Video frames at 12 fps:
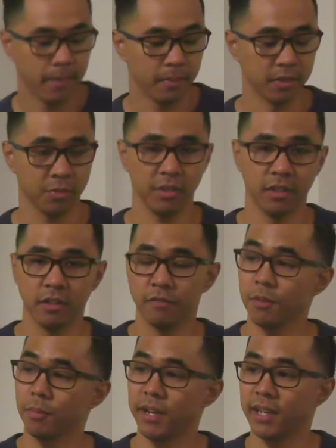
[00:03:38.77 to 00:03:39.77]
But it's really good
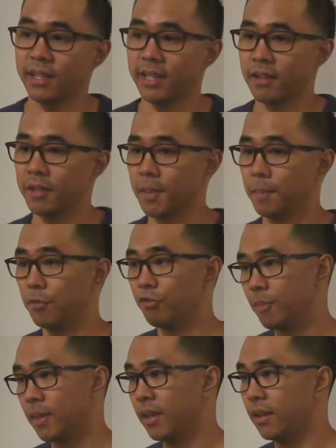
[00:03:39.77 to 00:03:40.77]
for breaking down like
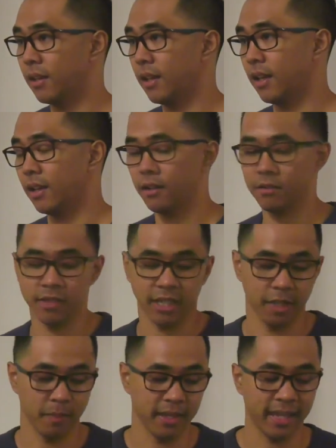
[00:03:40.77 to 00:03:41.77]
movement and
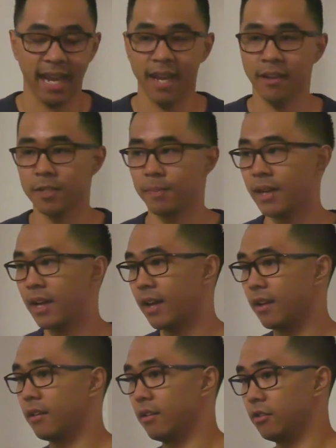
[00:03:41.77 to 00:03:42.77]
understanding the mechanics
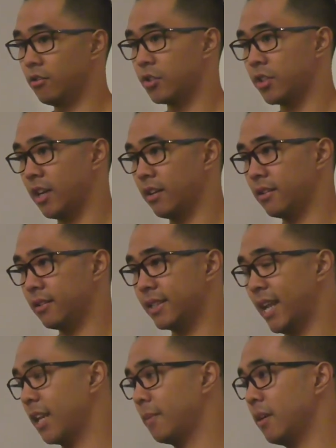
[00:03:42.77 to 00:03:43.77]
behind your shot. Because as
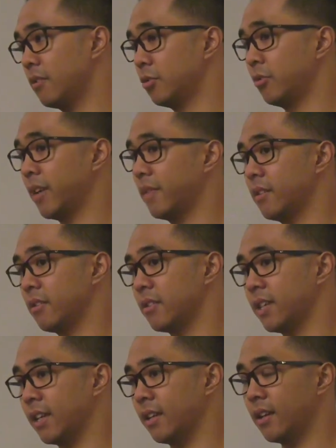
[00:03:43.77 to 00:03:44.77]
animators, you really have to
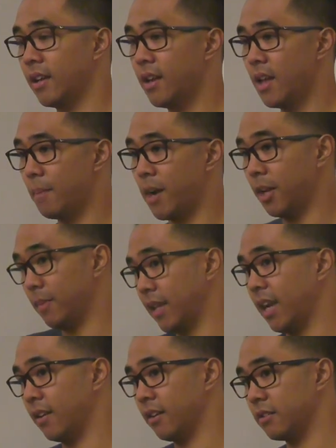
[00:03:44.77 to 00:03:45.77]
understand body
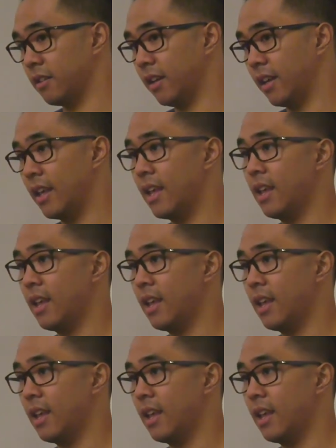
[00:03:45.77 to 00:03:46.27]
mechanics, right?